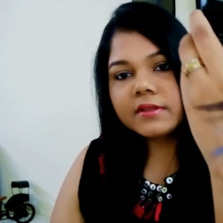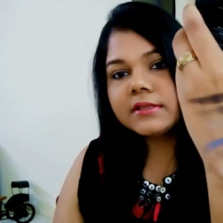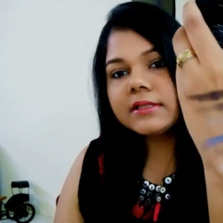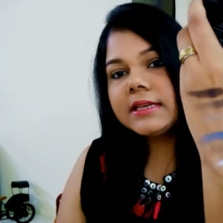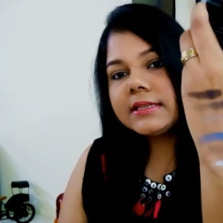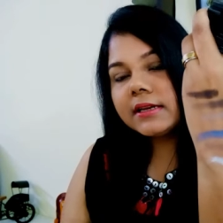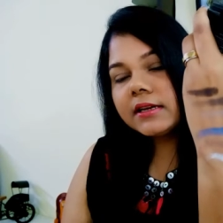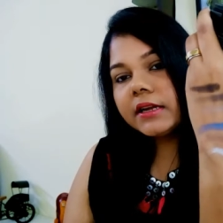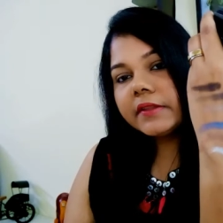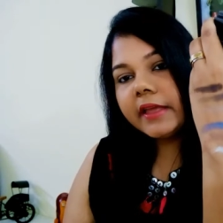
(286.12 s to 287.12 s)
So these
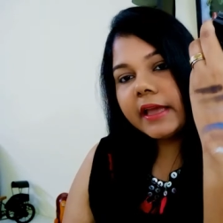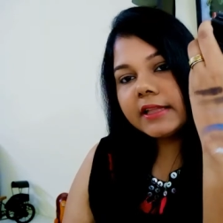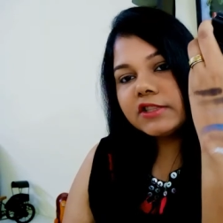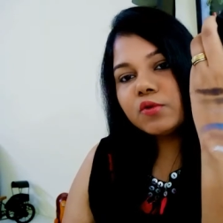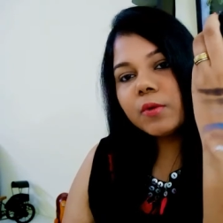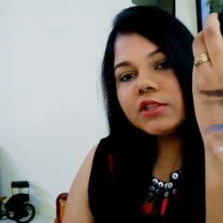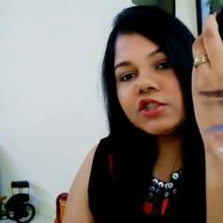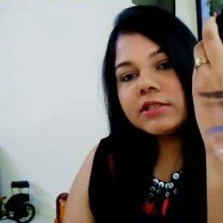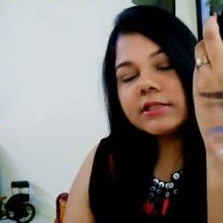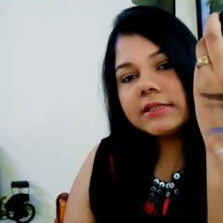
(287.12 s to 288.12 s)
are the hand
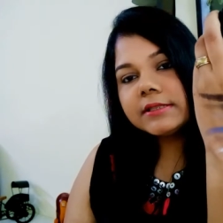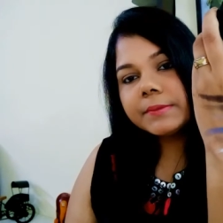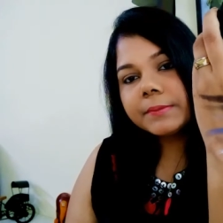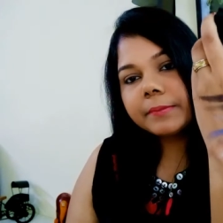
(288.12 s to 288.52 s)
swatches.